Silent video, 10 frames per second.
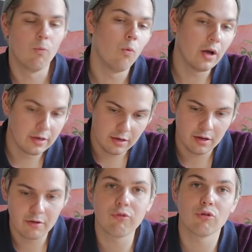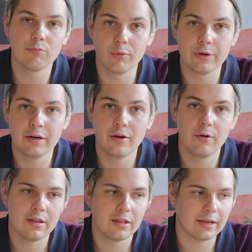1 for a
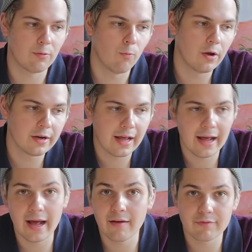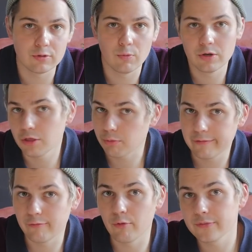burrito and like 1.5 to 1 to
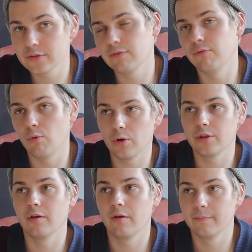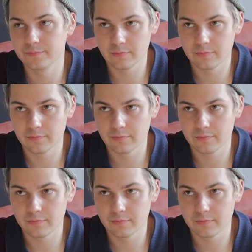3/4 for the